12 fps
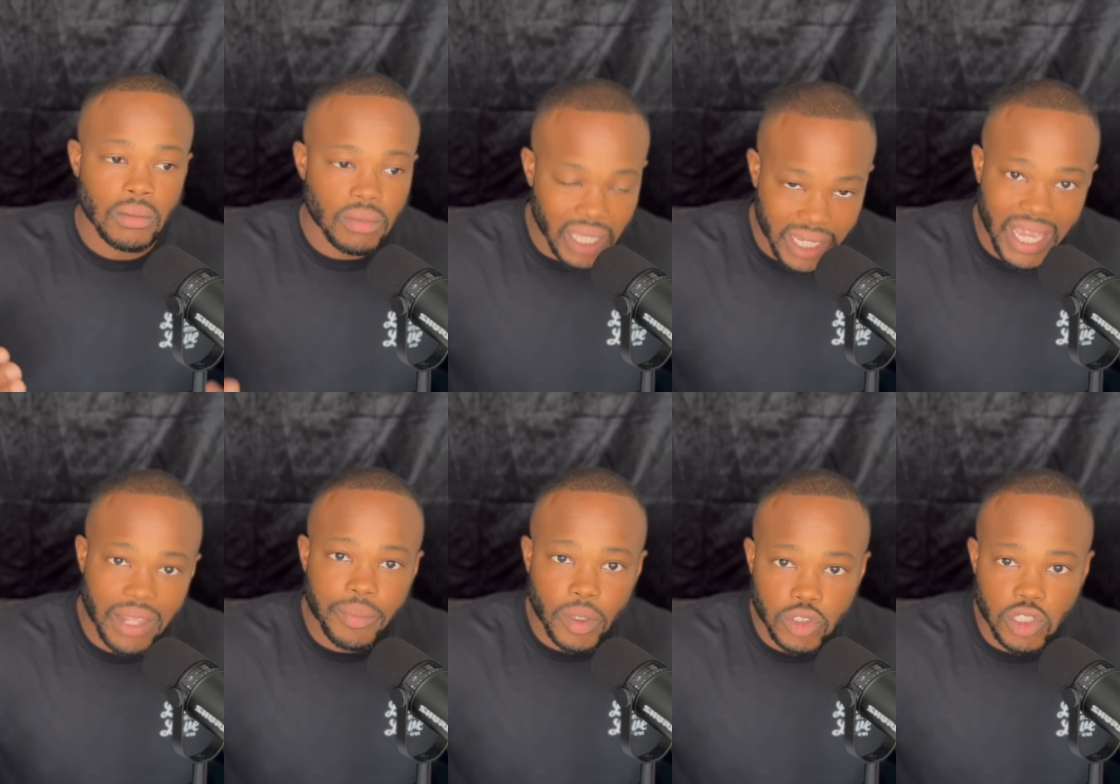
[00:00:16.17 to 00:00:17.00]
They can
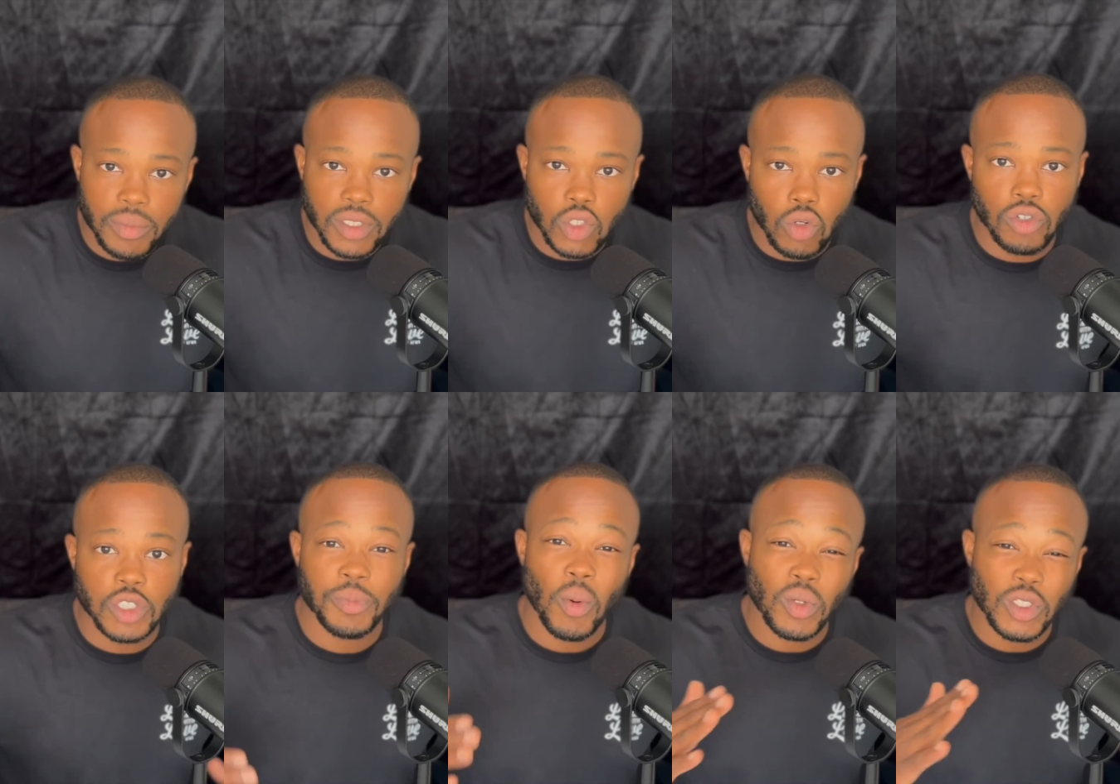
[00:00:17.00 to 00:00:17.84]
build some endurance,
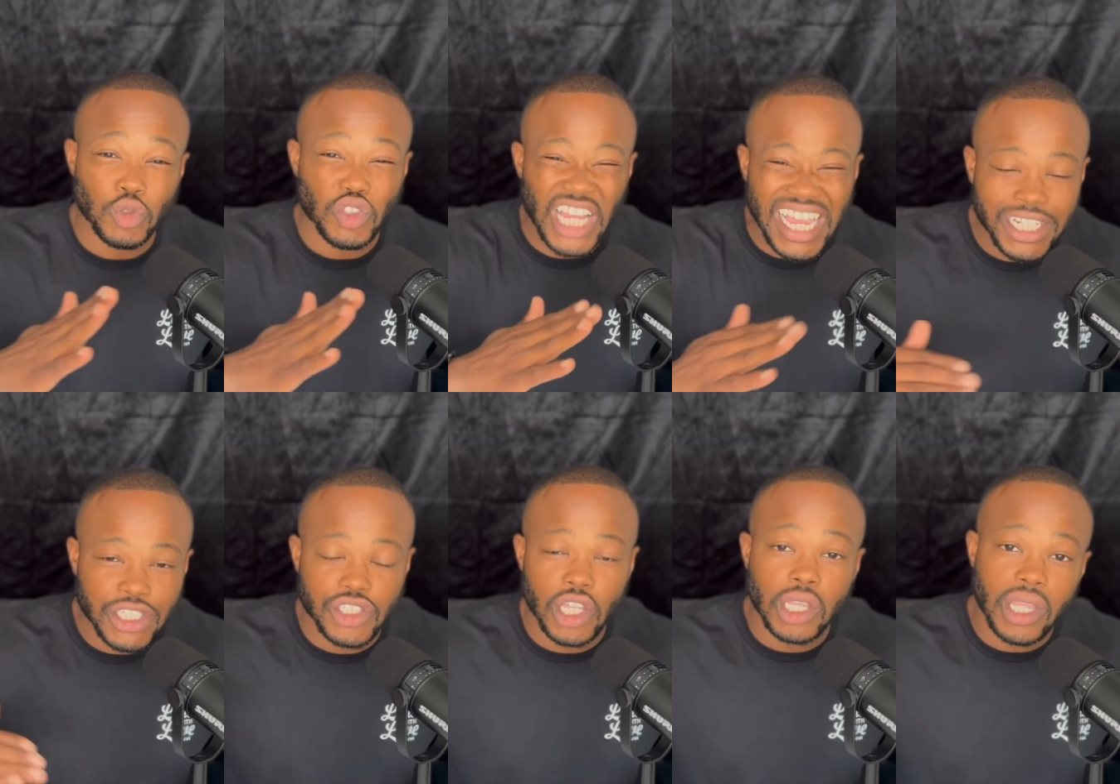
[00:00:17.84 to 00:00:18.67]
but when you
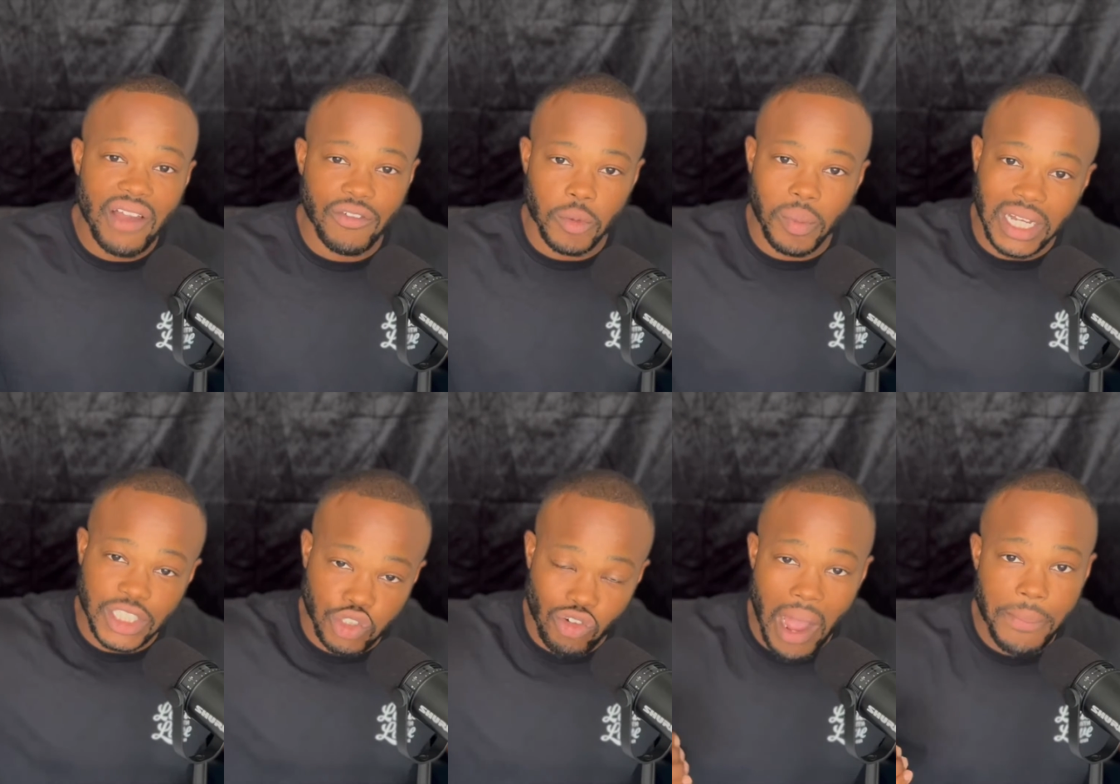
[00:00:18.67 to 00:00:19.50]
change the lever by
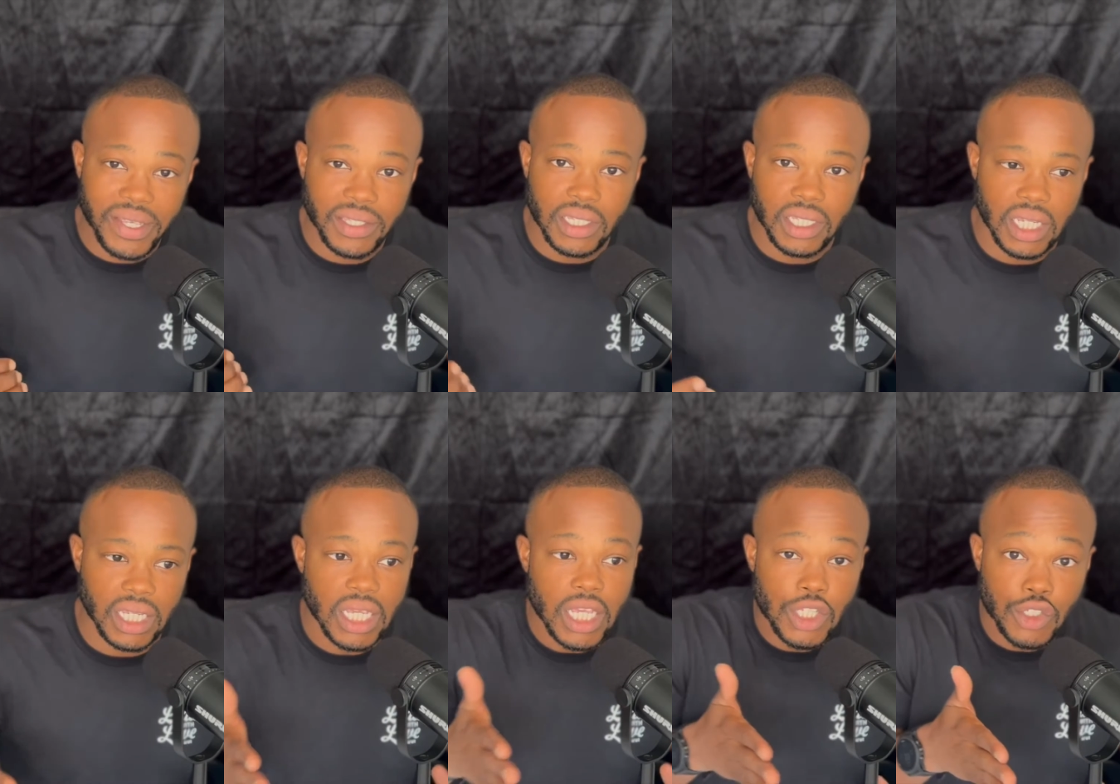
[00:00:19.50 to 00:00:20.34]
dropping the knee,
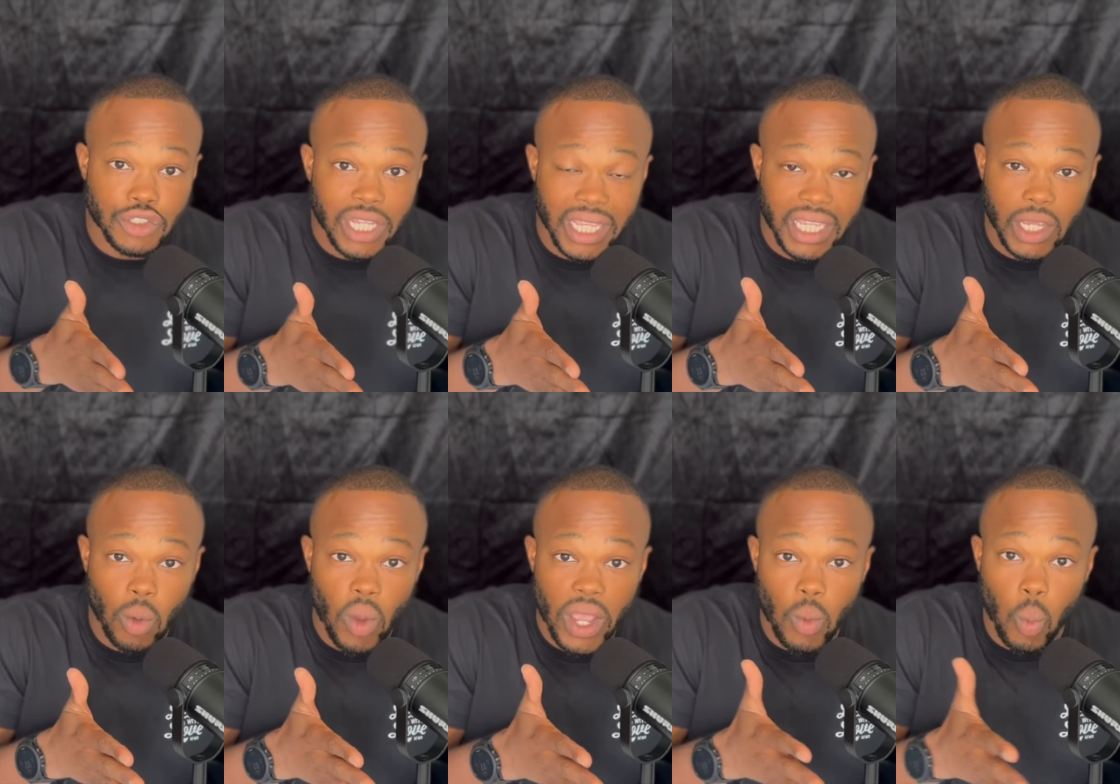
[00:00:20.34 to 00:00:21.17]
you're taking
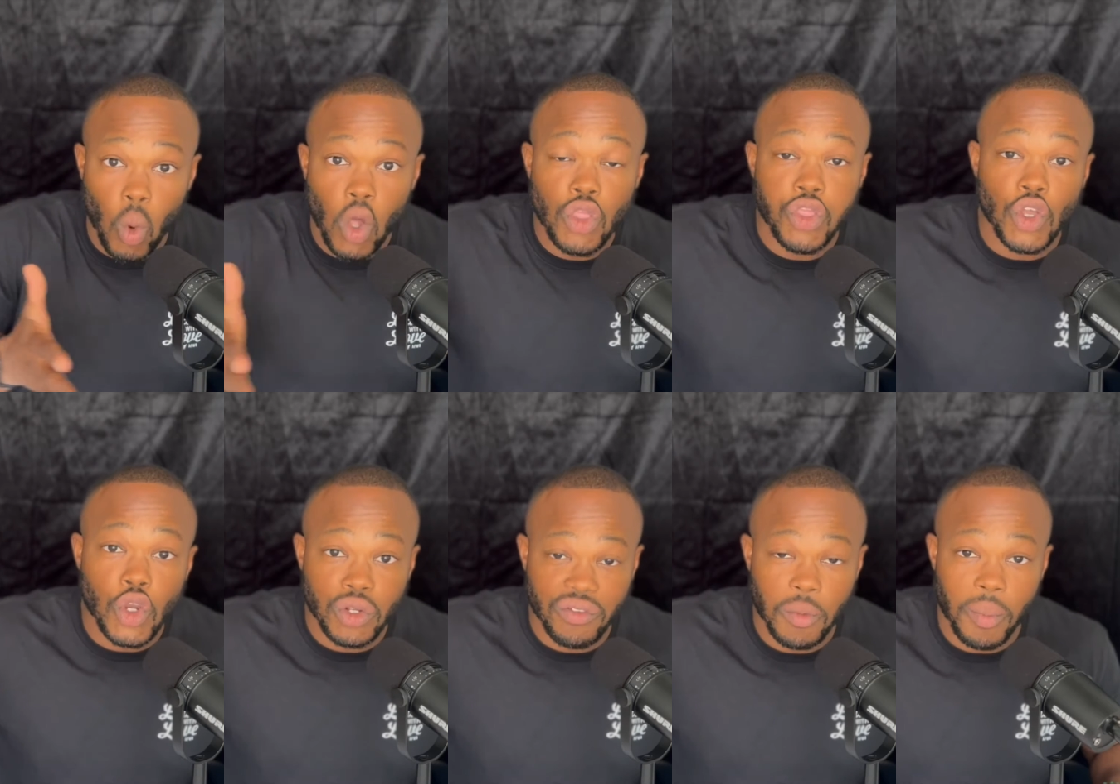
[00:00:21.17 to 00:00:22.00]
away
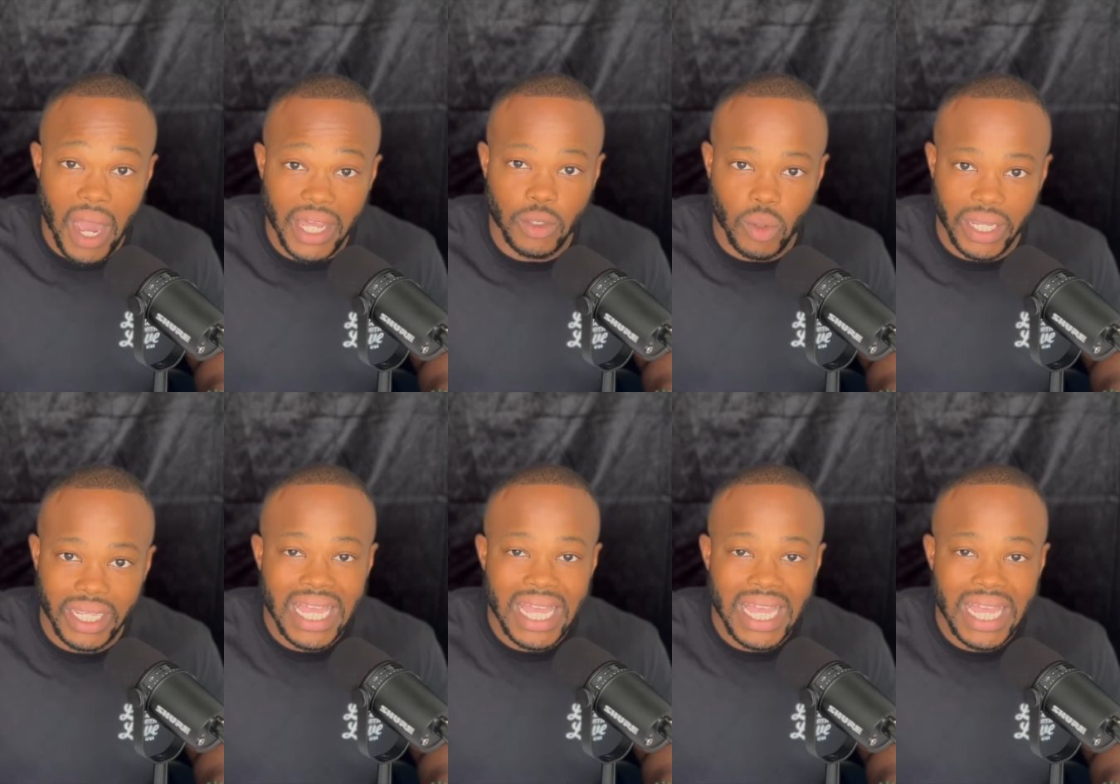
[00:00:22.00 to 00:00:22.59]
1/3 of the body weight.